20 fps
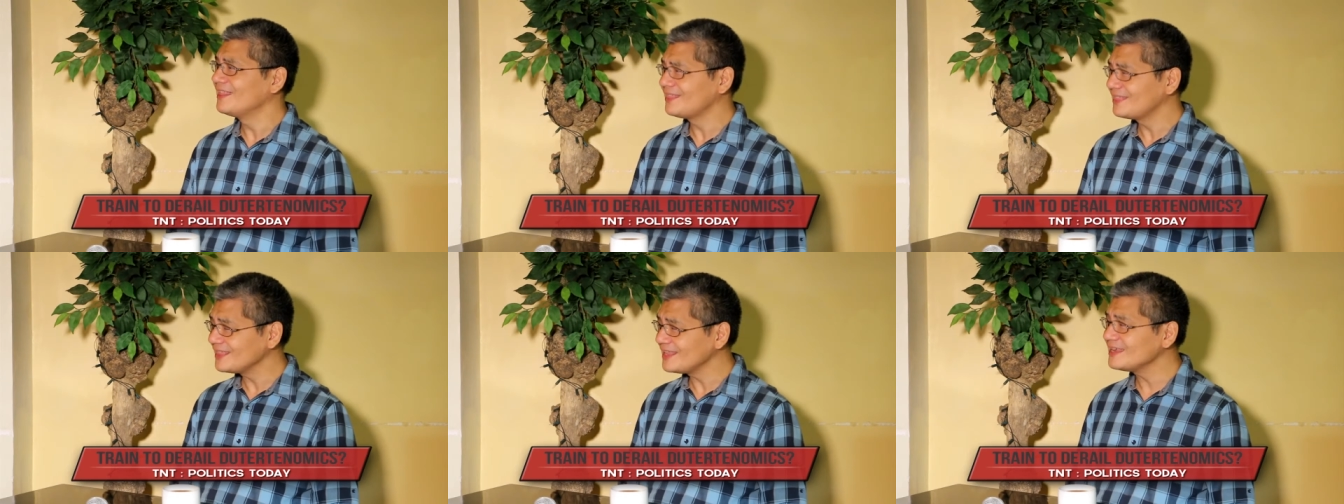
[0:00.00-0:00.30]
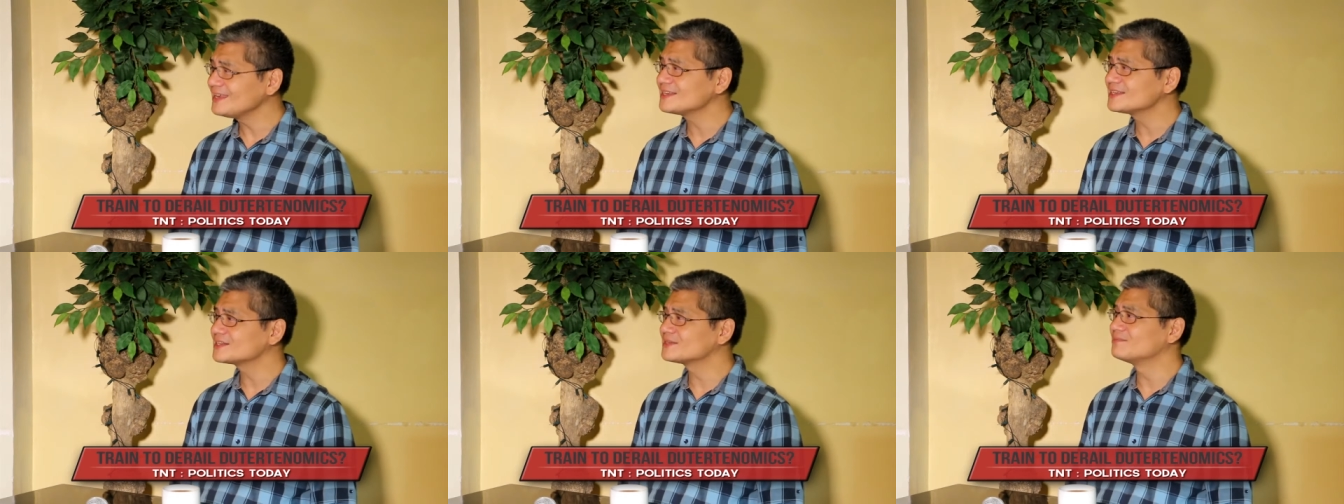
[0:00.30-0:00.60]

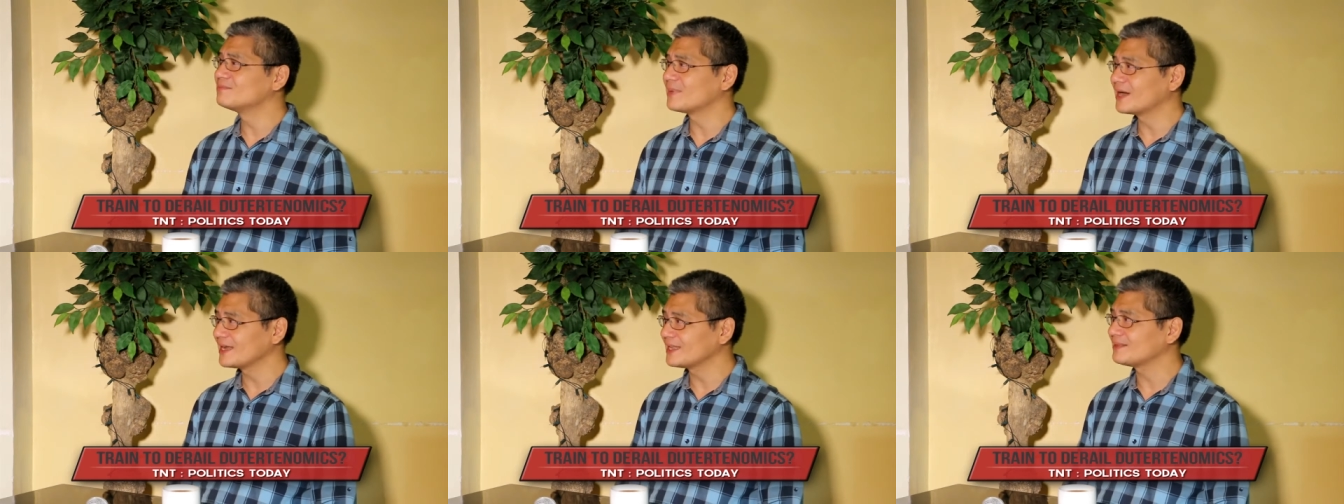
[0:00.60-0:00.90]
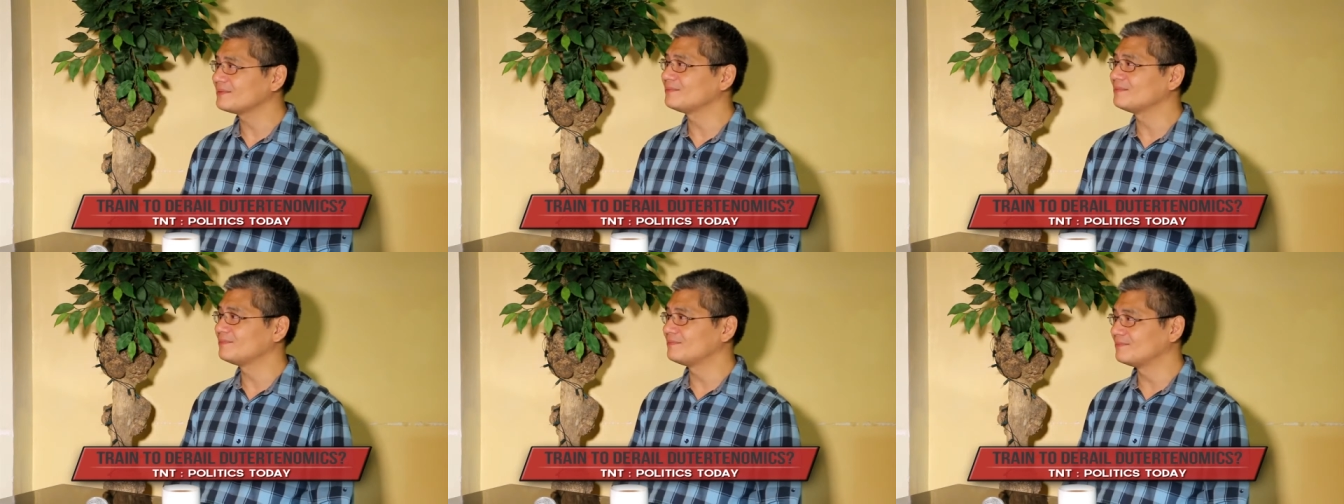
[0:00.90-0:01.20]
things
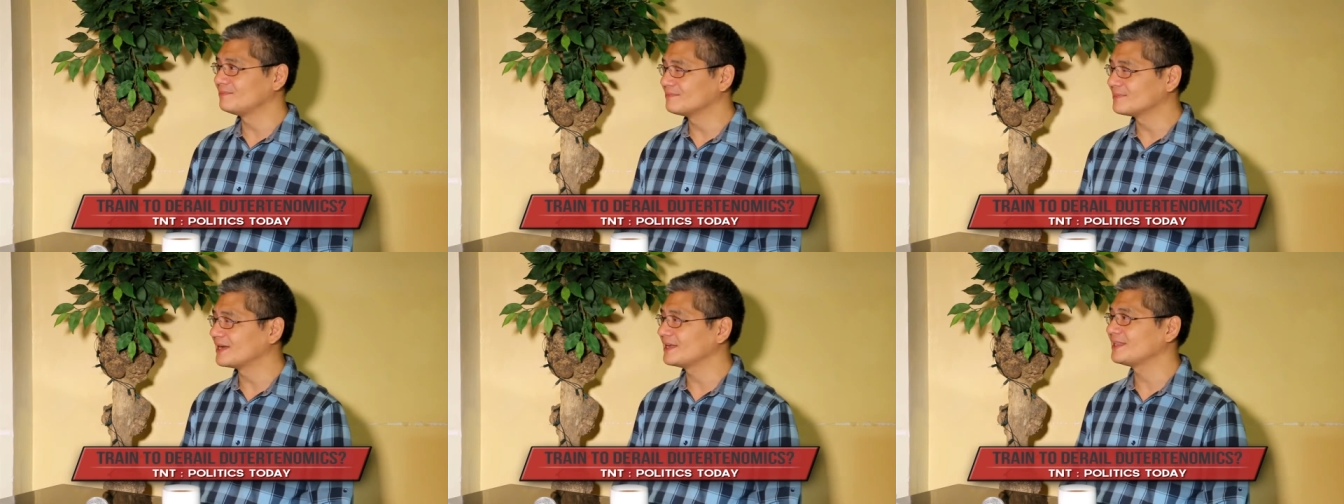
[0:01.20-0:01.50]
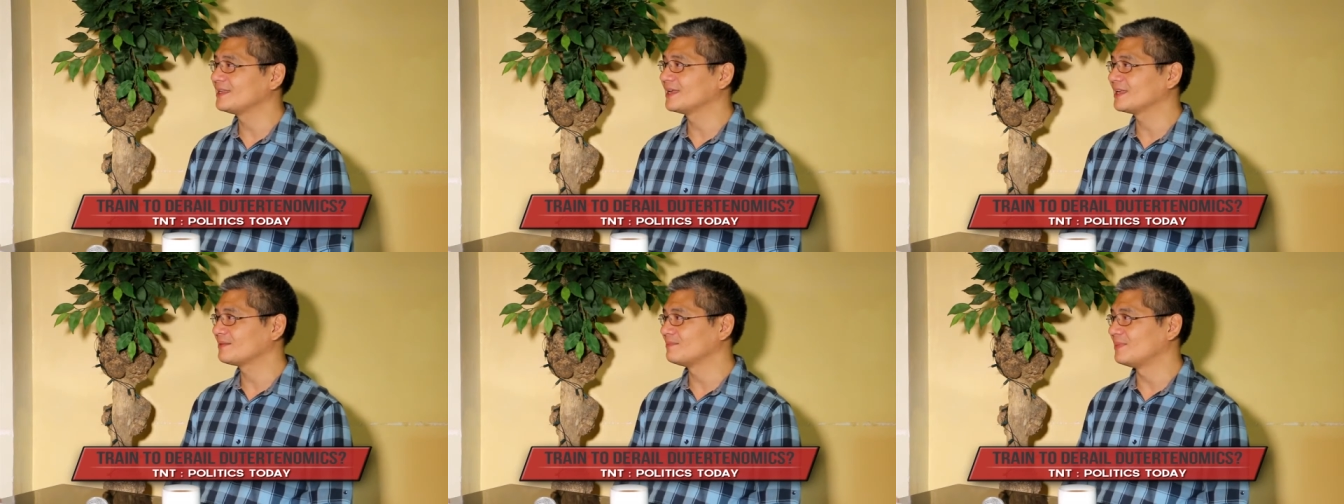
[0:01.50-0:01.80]
might
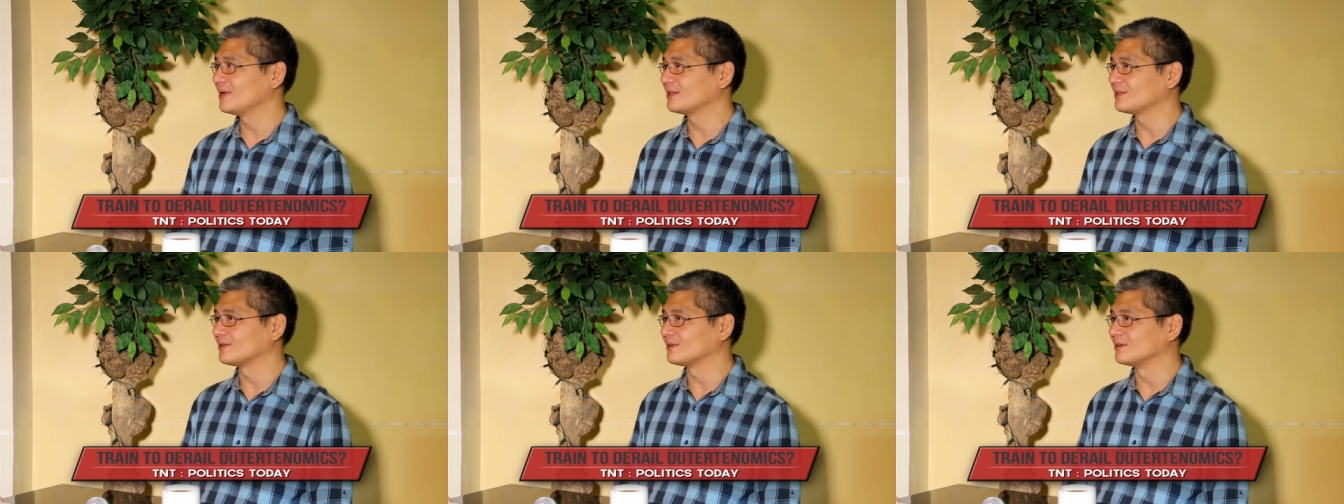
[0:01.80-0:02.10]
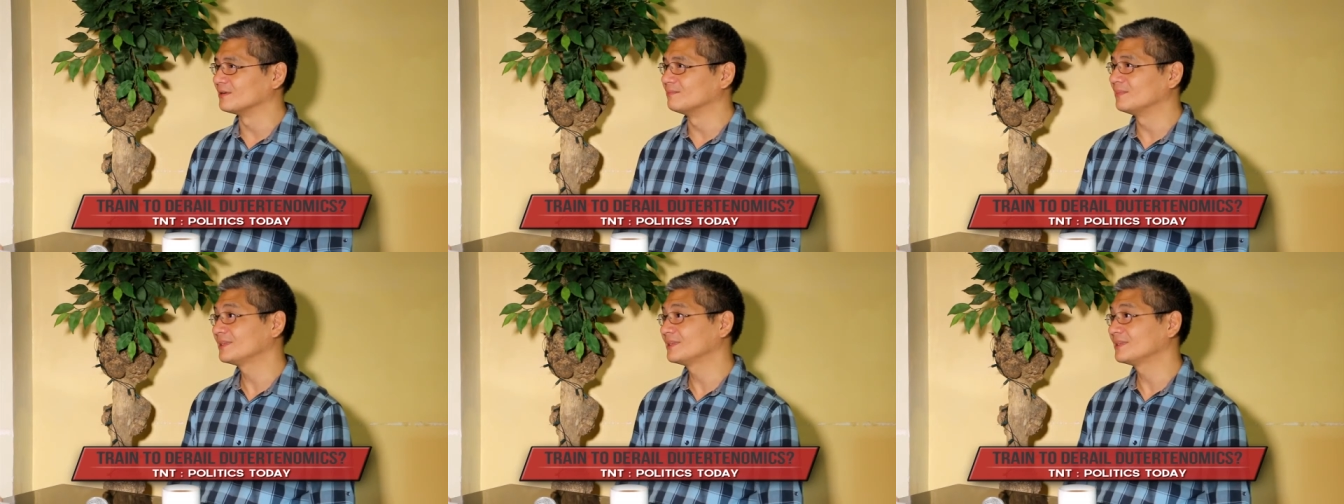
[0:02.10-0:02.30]
might get better.